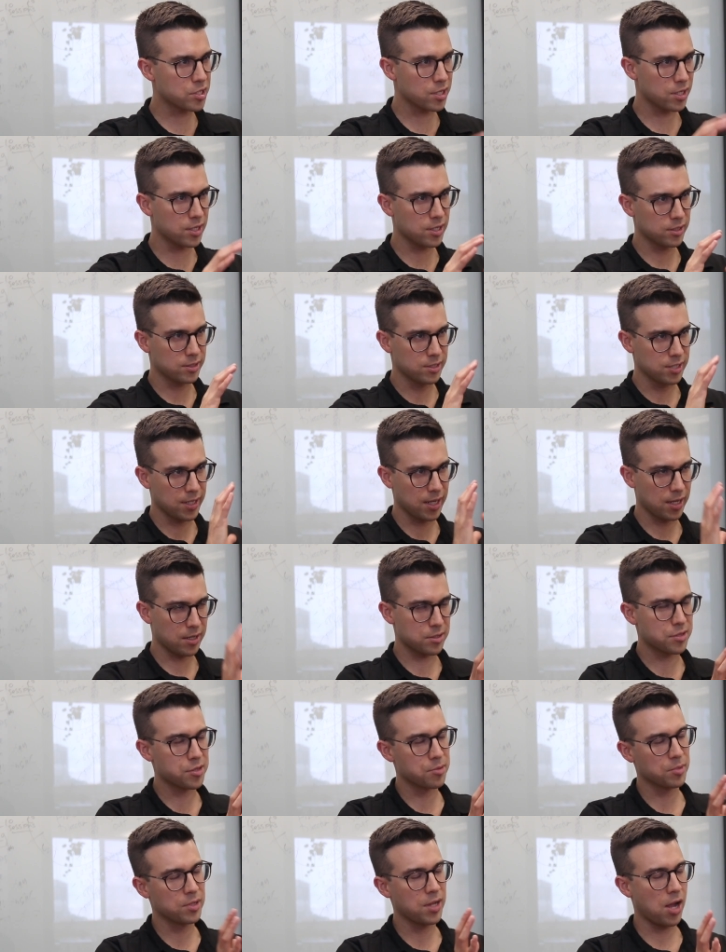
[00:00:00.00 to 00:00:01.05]
to get
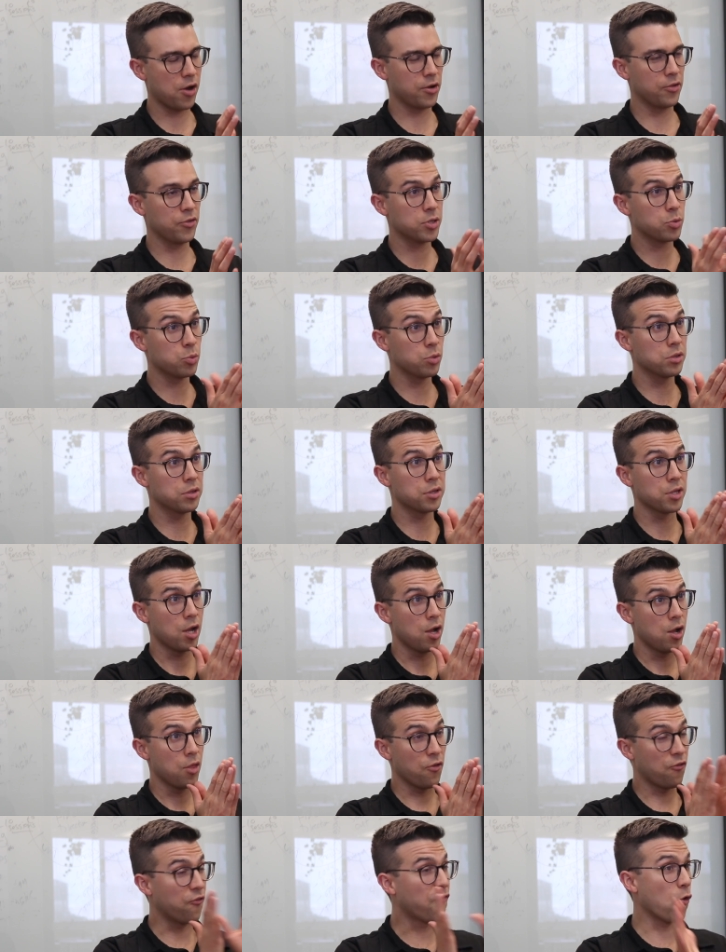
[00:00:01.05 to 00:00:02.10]
some clarity, this was
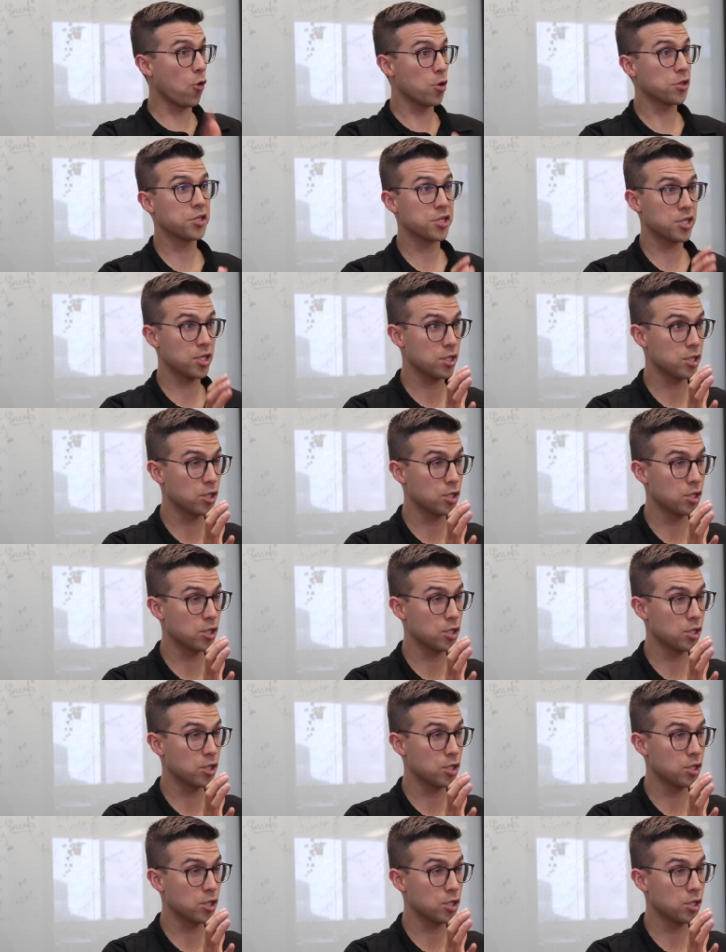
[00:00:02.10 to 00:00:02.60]
the first,